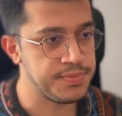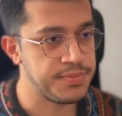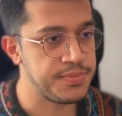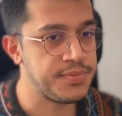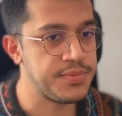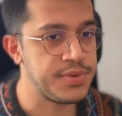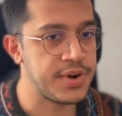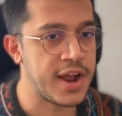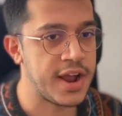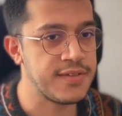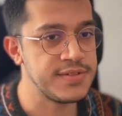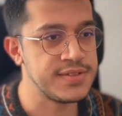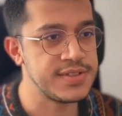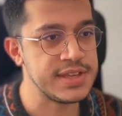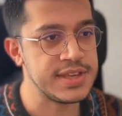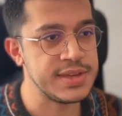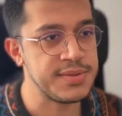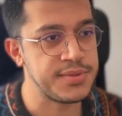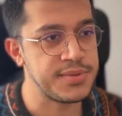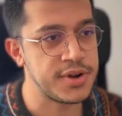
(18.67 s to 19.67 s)

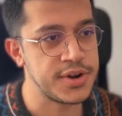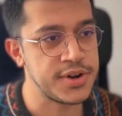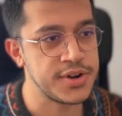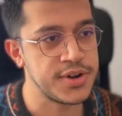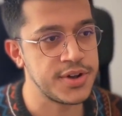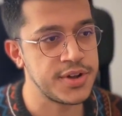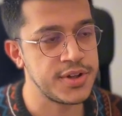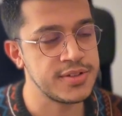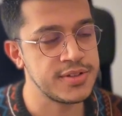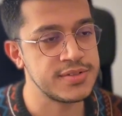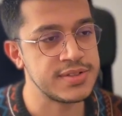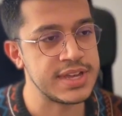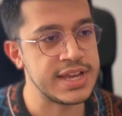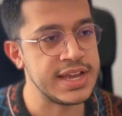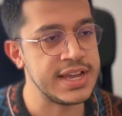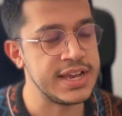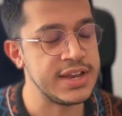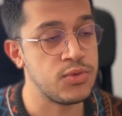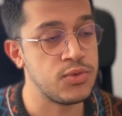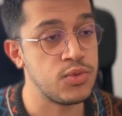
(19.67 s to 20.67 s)
privacy protocols,
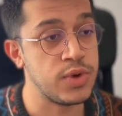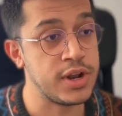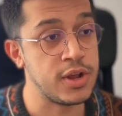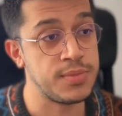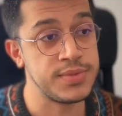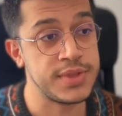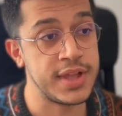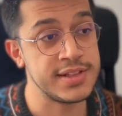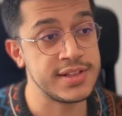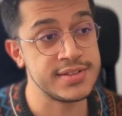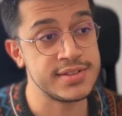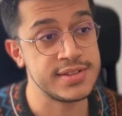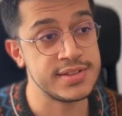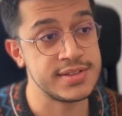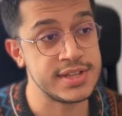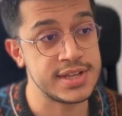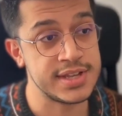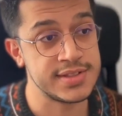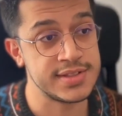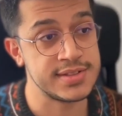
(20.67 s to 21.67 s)
and what Optalysys
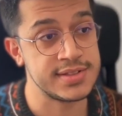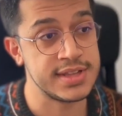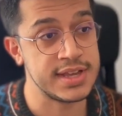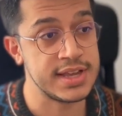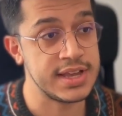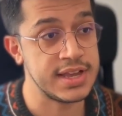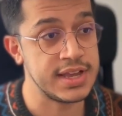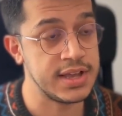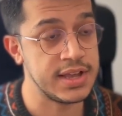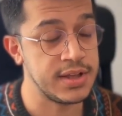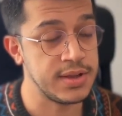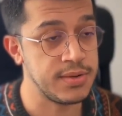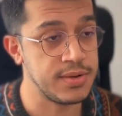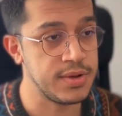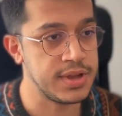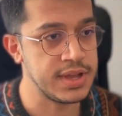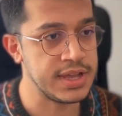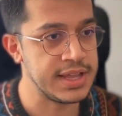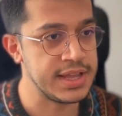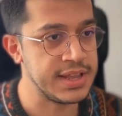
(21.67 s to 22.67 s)
does
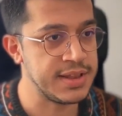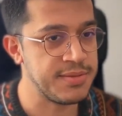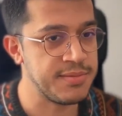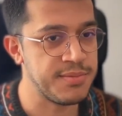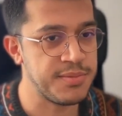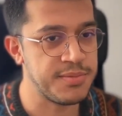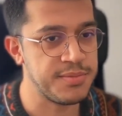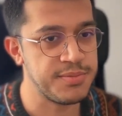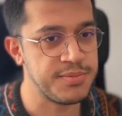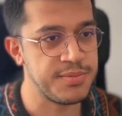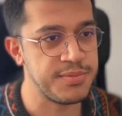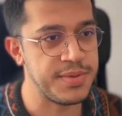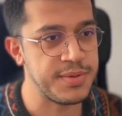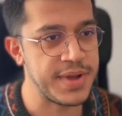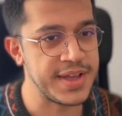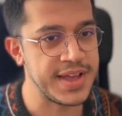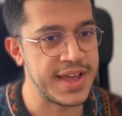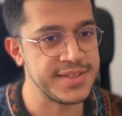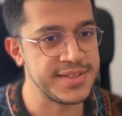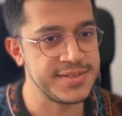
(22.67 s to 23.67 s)
in
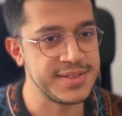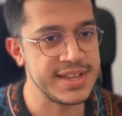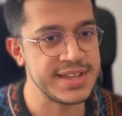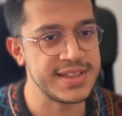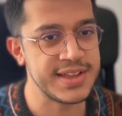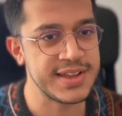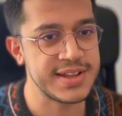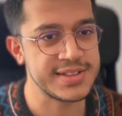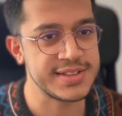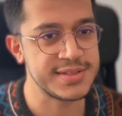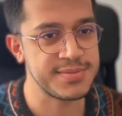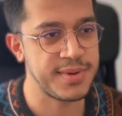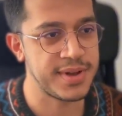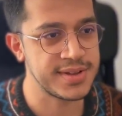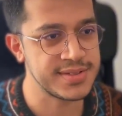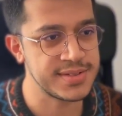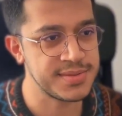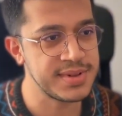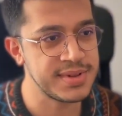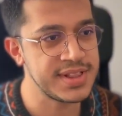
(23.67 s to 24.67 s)
as detailed as
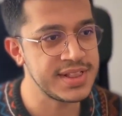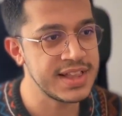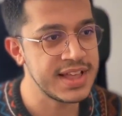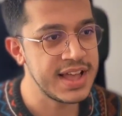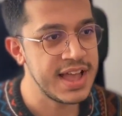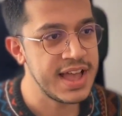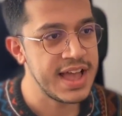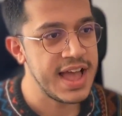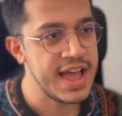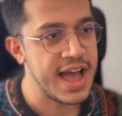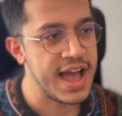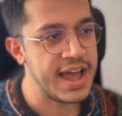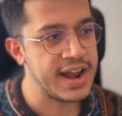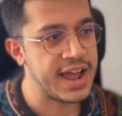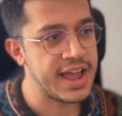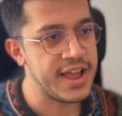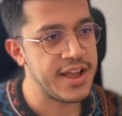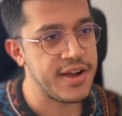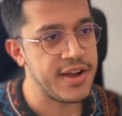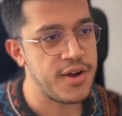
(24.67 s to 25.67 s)
possible. And
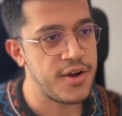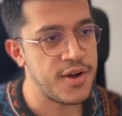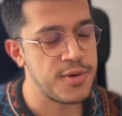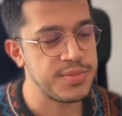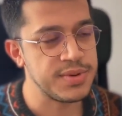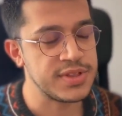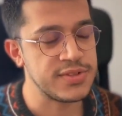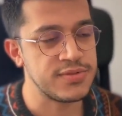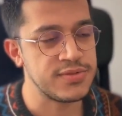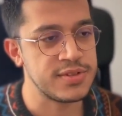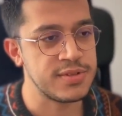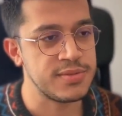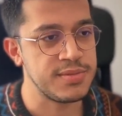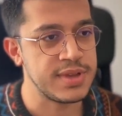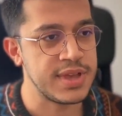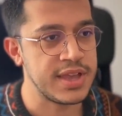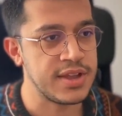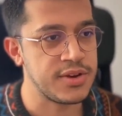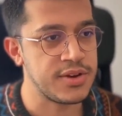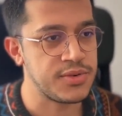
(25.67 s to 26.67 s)
I hope it will
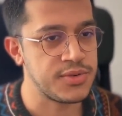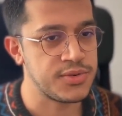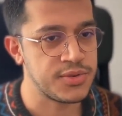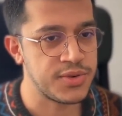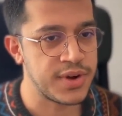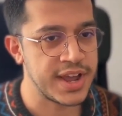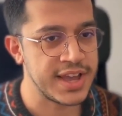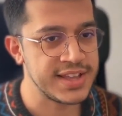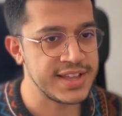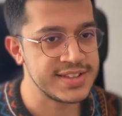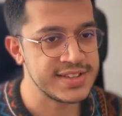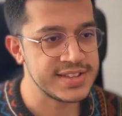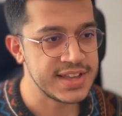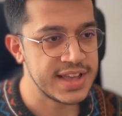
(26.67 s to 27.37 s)
be a great